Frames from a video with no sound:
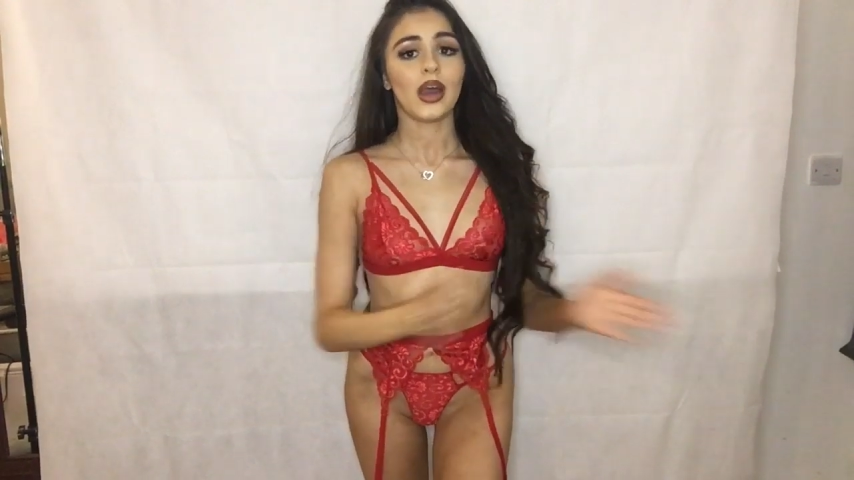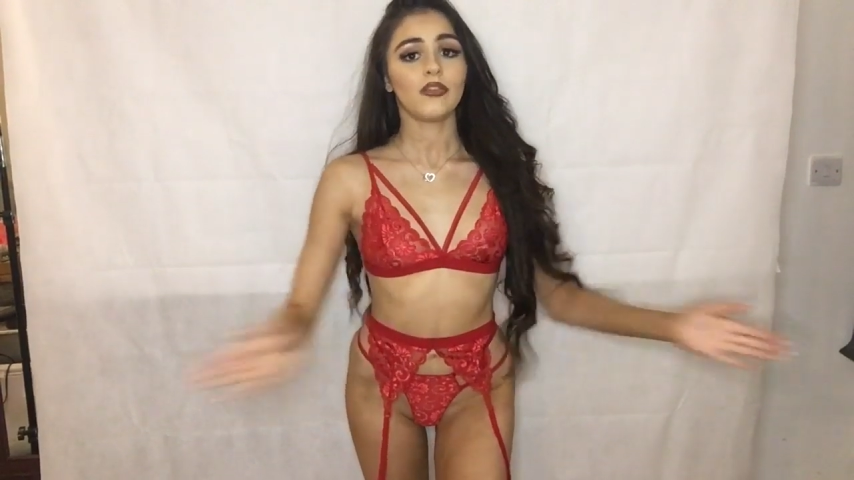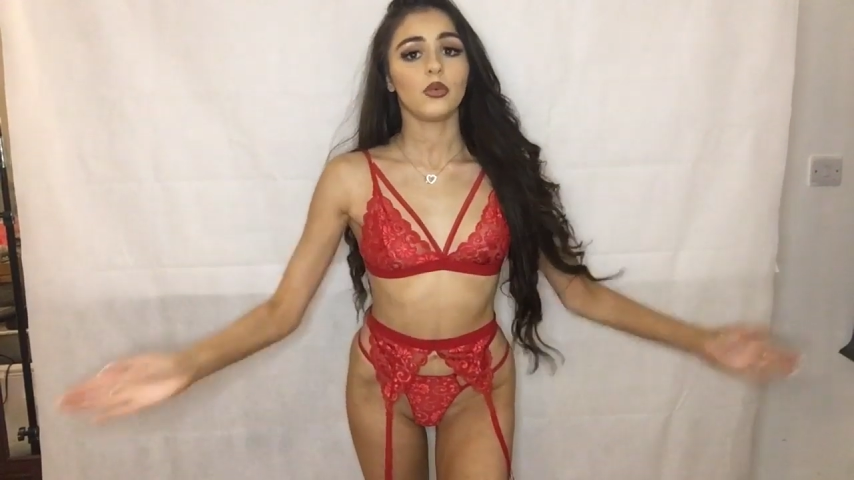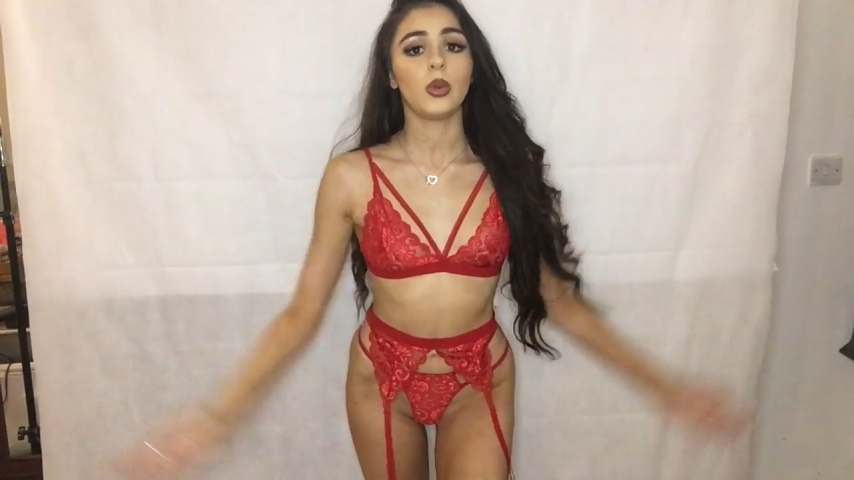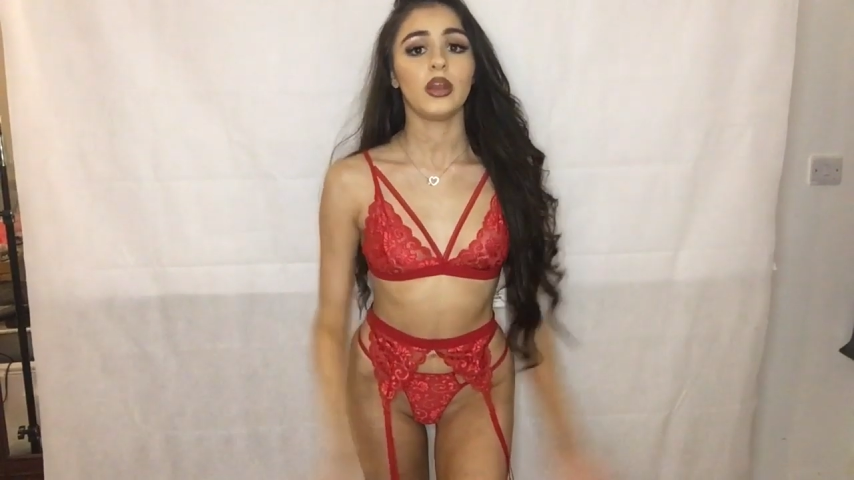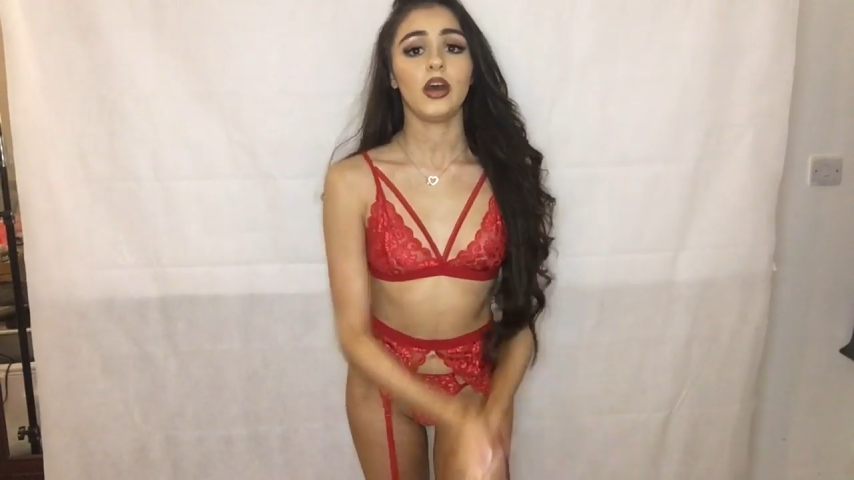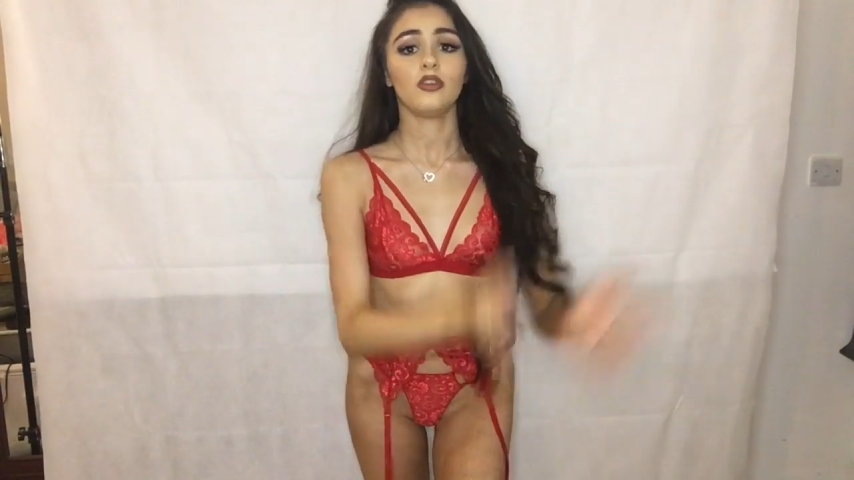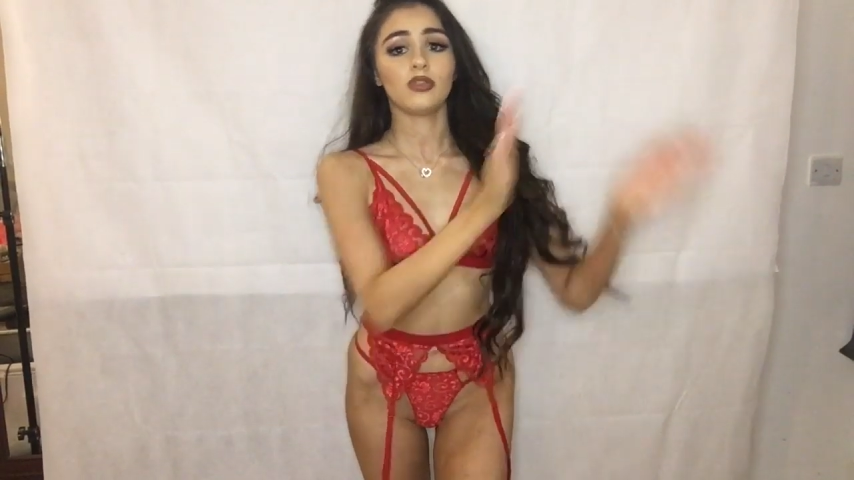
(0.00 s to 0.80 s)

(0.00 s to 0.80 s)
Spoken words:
have a winner.